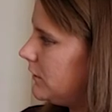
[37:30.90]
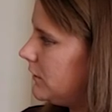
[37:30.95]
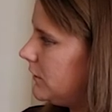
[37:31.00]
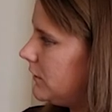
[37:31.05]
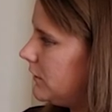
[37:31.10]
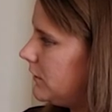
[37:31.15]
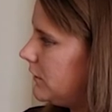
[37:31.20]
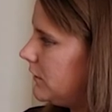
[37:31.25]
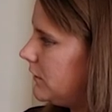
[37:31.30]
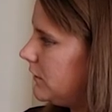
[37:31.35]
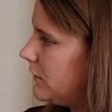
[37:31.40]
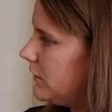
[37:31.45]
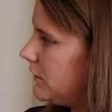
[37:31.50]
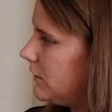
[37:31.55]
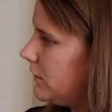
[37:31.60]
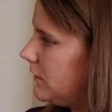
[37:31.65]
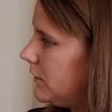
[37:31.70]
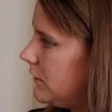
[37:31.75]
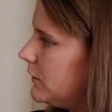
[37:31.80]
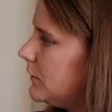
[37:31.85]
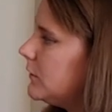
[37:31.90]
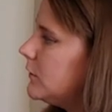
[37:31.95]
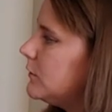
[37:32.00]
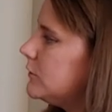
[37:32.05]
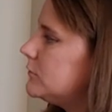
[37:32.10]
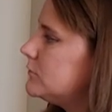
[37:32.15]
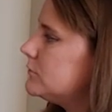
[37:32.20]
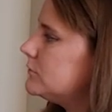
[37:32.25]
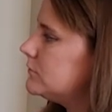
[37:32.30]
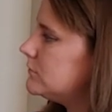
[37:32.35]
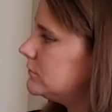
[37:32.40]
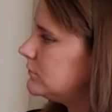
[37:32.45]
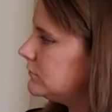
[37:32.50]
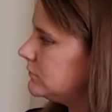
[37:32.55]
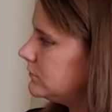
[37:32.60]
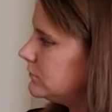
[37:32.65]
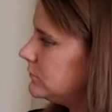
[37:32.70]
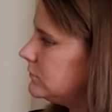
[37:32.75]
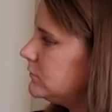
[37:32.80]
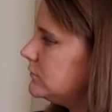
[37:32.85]

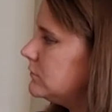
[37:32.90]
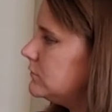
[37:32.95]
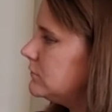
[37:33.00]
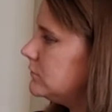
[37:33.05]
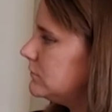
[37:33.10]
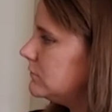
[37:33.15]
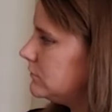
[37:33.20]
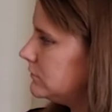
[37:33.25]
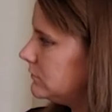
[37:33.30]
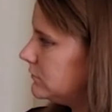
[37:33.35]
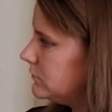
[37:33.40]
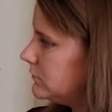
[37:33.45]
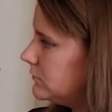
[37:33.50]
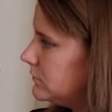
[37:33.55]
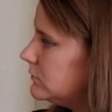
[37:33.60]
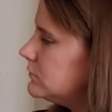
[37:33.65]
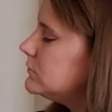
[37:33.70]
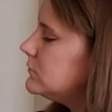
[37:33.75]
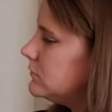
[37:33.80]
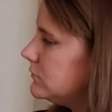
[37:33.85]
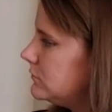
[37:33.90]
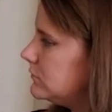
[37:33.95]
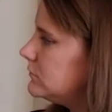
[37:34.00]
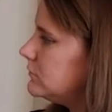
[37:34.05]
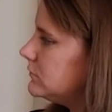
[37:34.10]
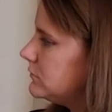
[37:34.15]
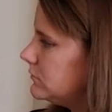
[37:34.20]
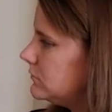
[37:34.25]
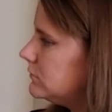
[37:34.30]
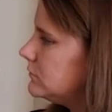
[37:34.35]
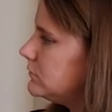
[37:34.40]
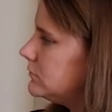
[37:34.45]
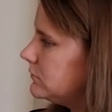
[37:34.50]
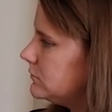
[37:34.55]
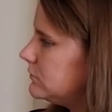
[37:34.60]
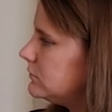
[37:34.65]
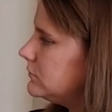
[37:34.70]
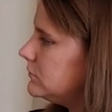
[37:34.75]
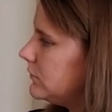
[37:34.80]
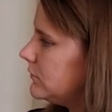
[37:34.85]

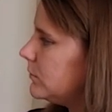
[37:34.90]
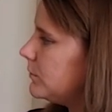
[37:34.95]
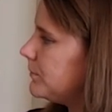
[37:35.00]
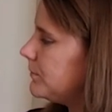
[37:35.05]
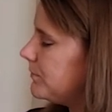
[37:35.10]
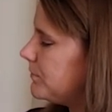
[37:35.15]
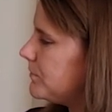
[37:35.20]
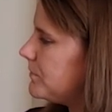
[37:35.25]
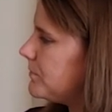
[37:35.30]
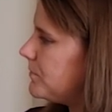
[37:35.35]
[no speech]